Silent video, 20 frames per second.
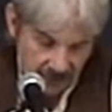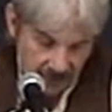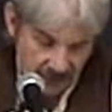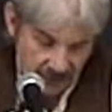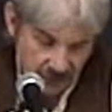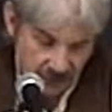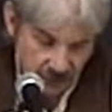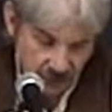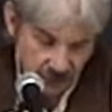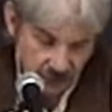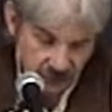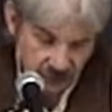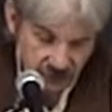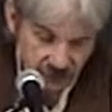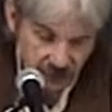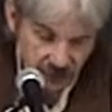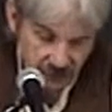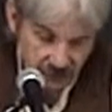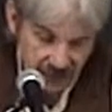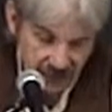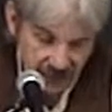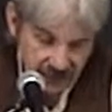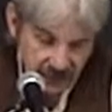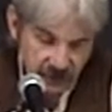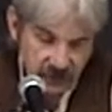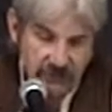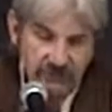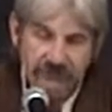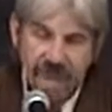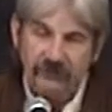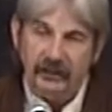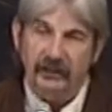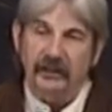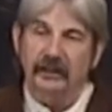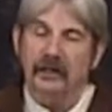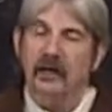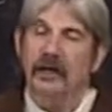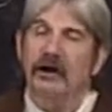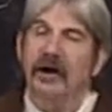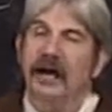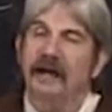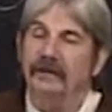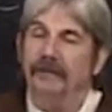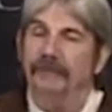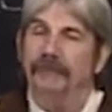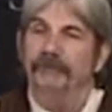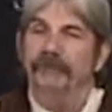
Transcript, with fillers: And the truth shall make you free. All right.